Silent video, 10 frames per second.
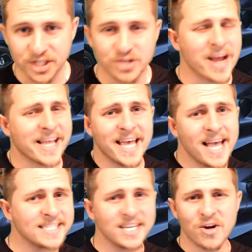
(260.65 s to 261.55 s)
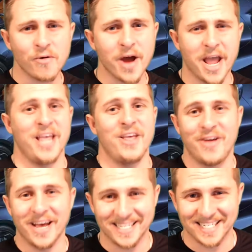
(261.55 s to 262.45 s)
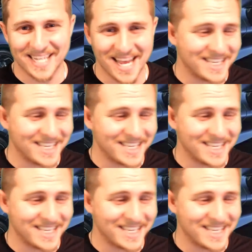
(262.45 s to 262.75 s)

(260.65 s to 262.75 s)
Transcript: So I guess in a way you could say the